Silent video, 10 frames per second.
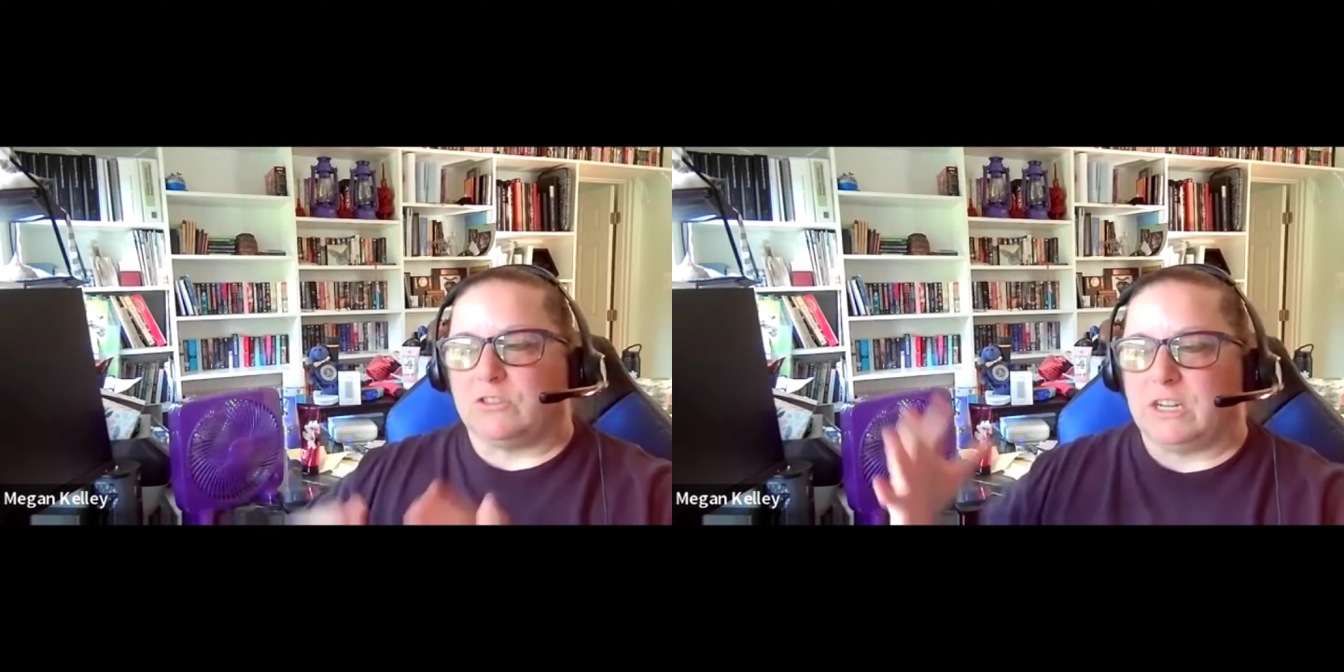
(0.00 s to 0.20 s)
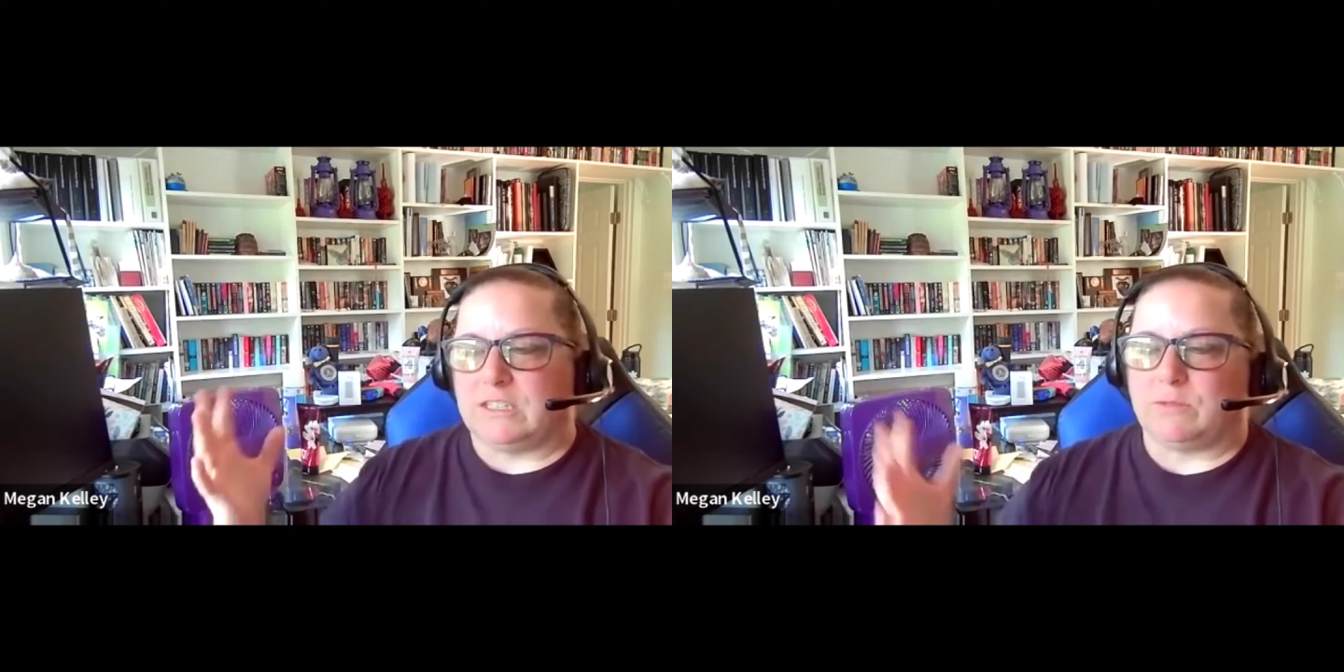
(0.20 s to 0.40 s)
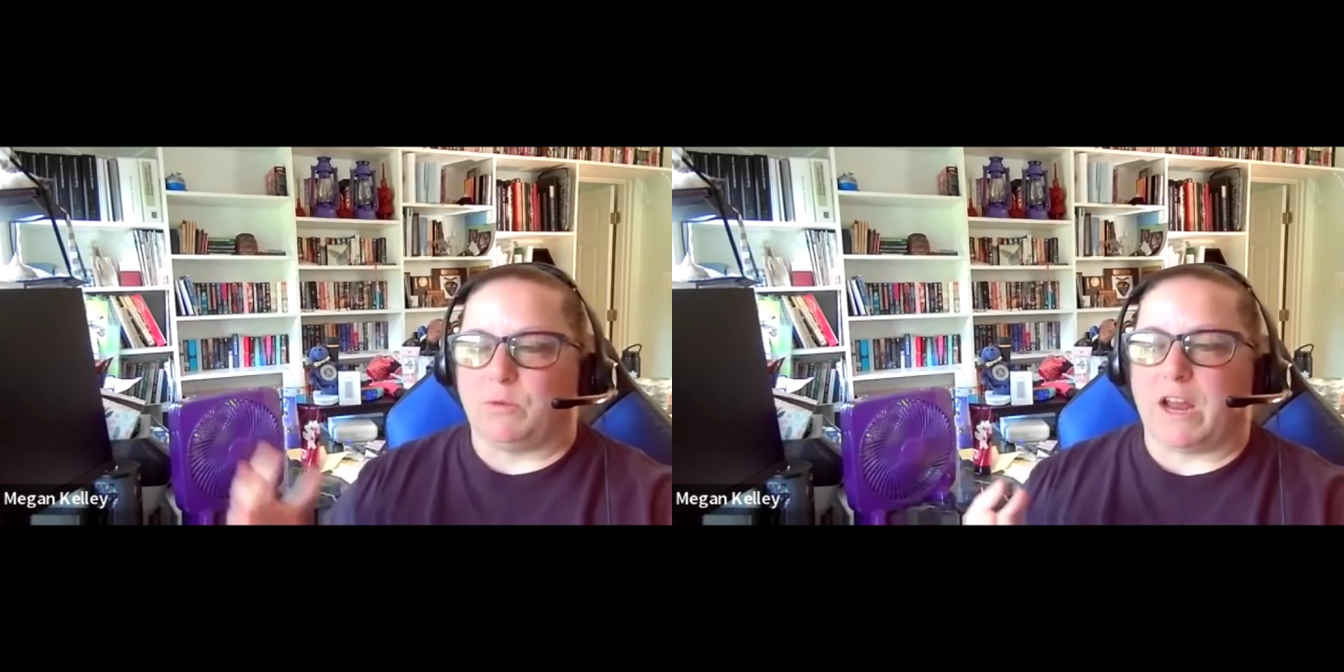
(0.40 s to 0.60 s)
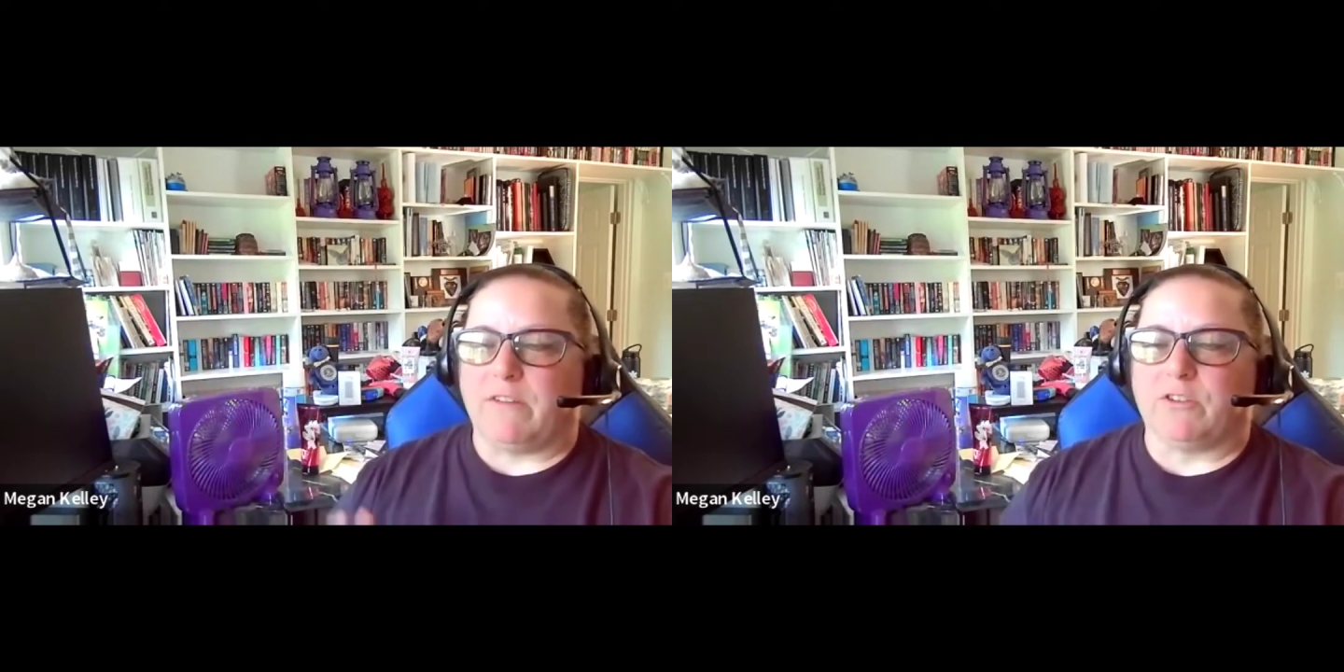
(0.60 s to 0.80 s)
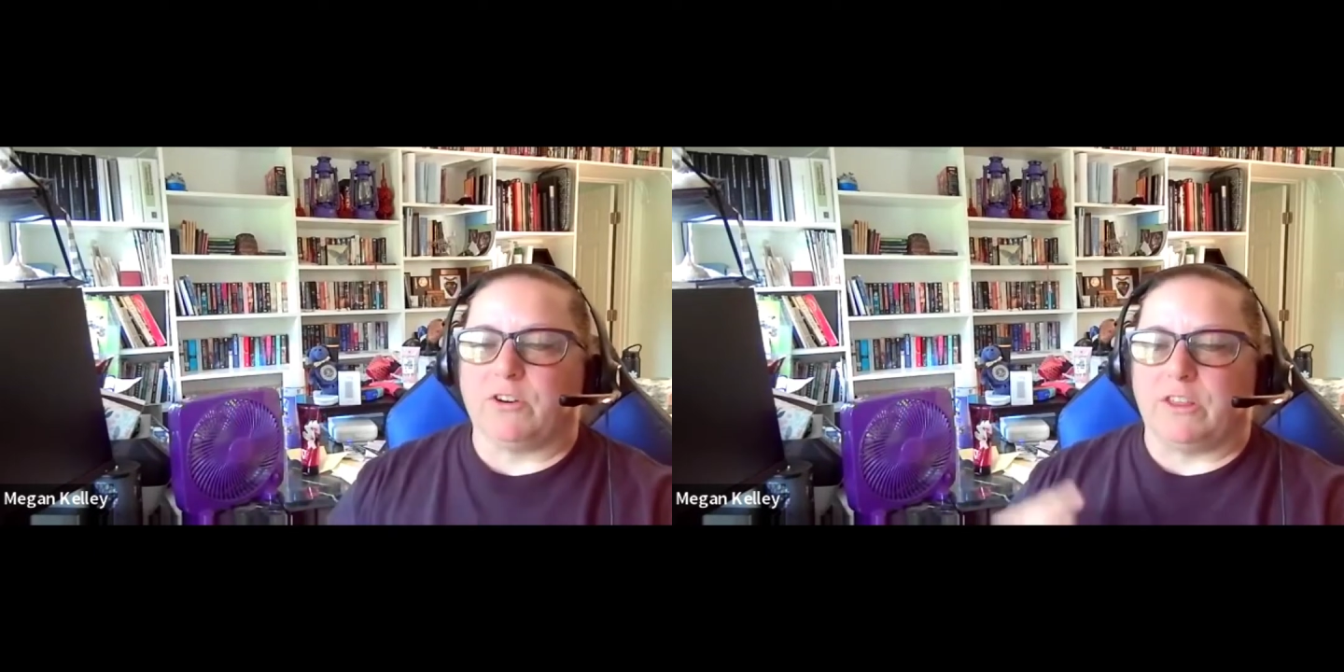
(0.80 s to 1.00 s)
or does
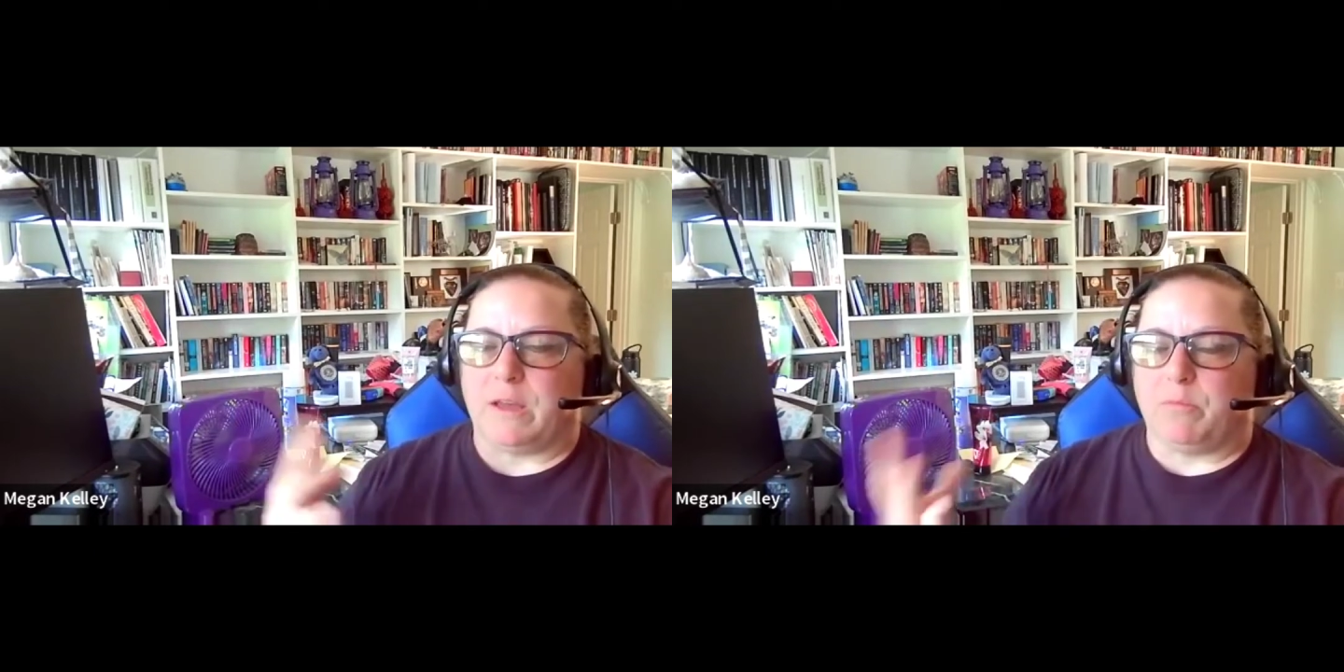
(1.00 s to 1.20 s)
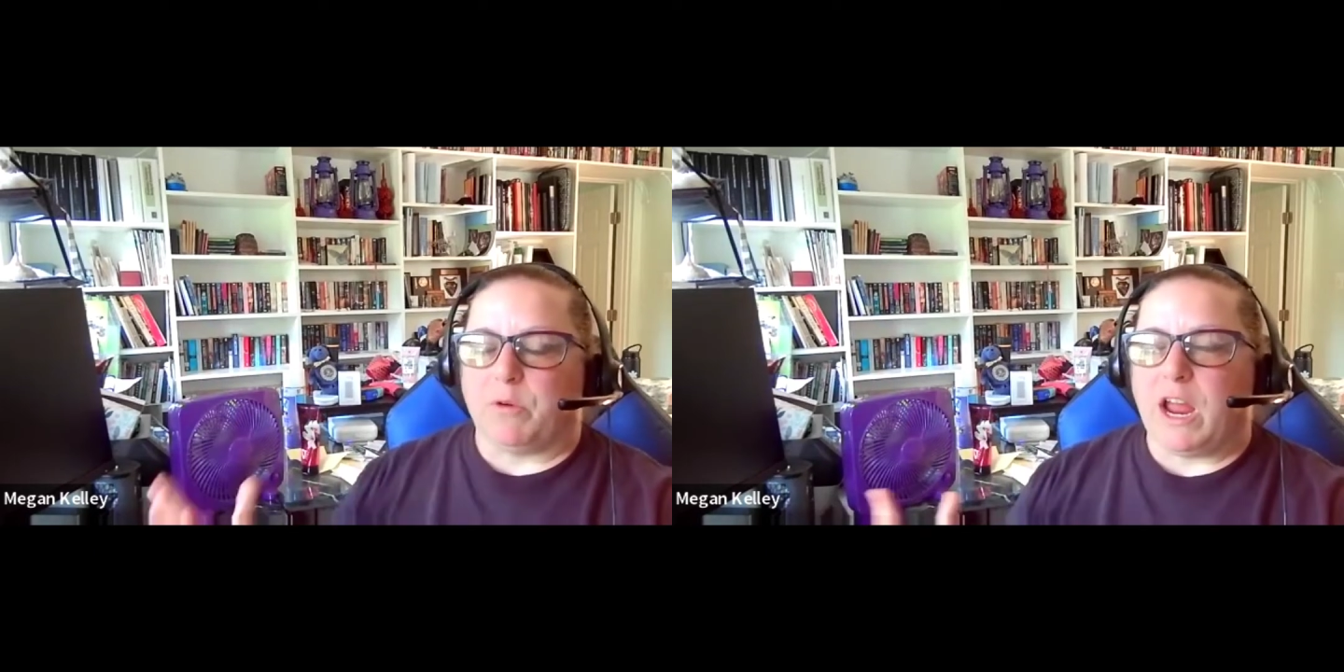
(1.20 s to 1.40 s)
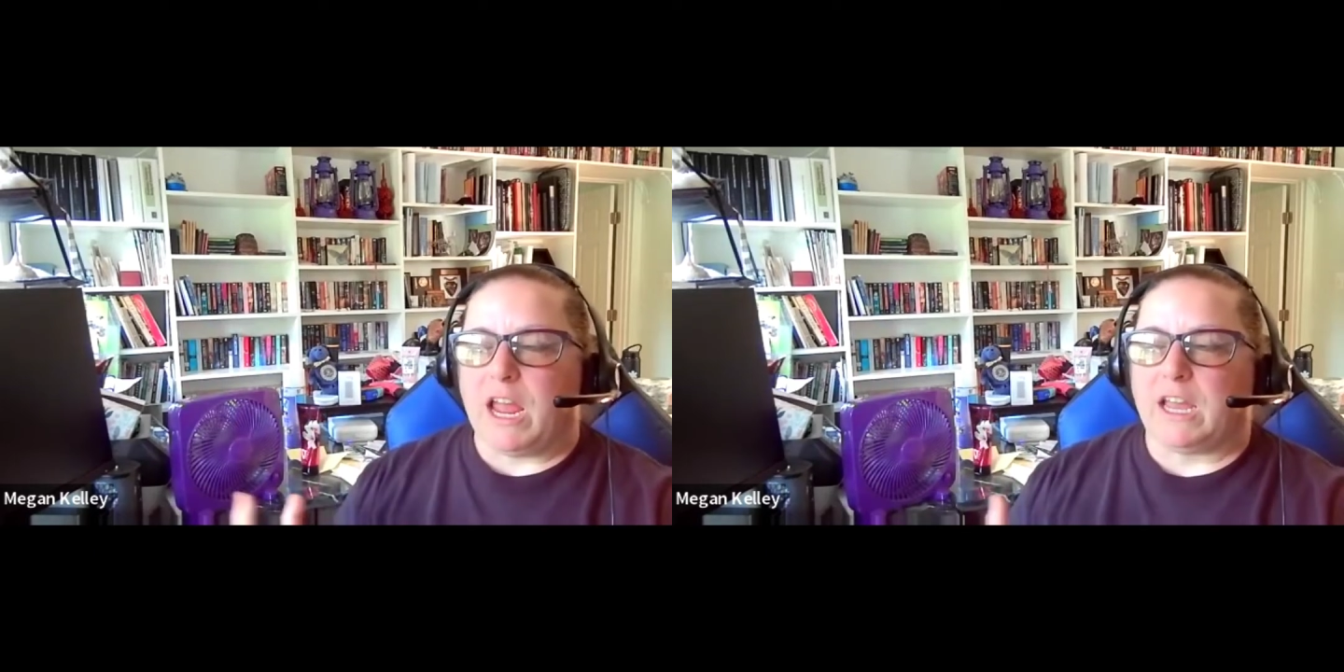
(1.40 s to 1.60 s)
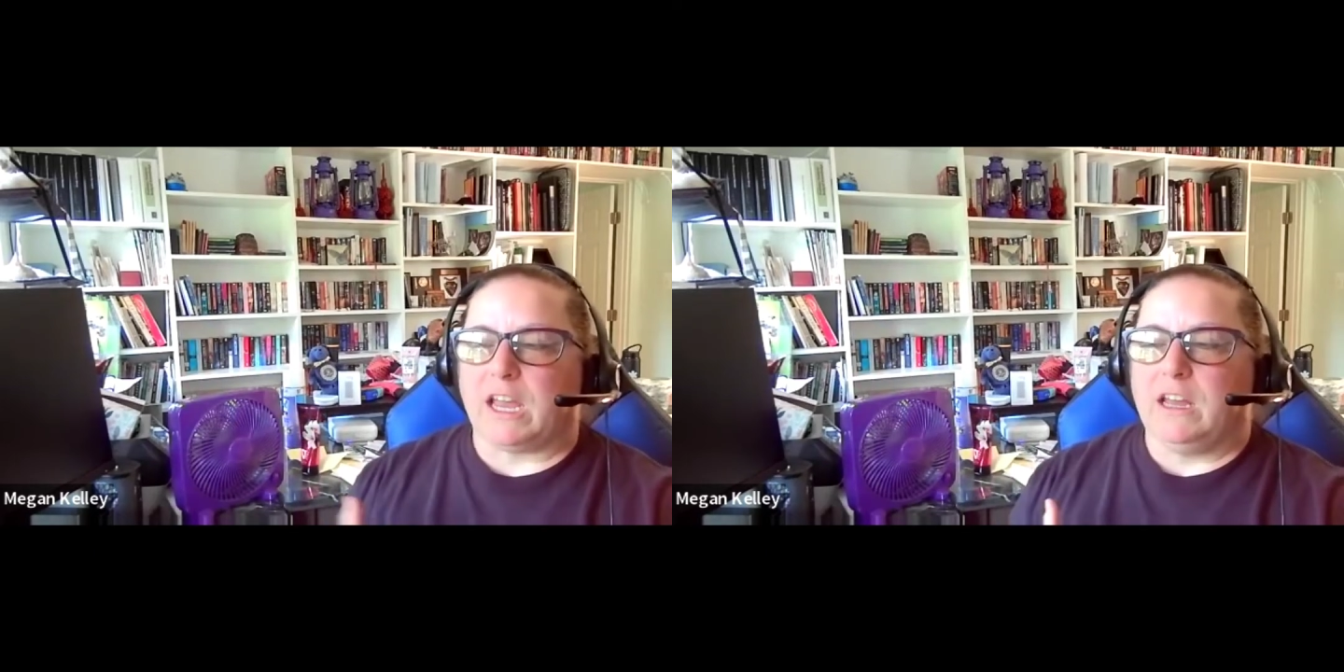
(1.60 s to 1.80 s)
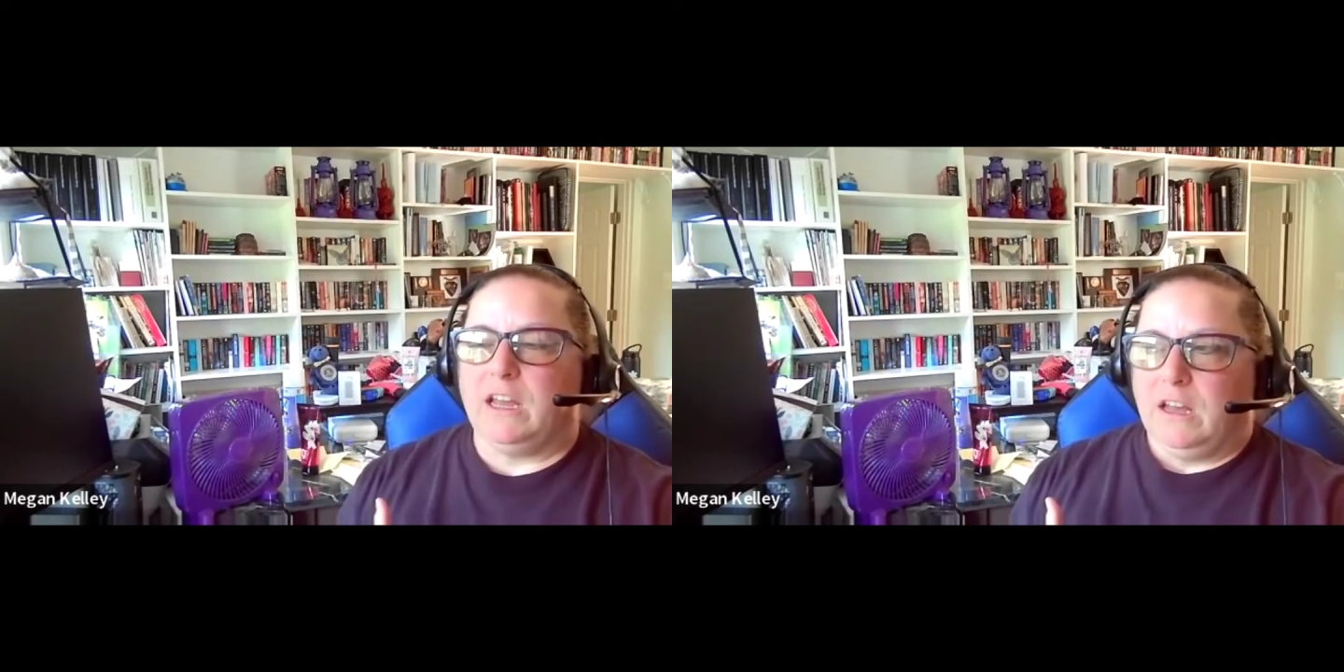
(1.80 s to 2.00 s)
whatever and they break,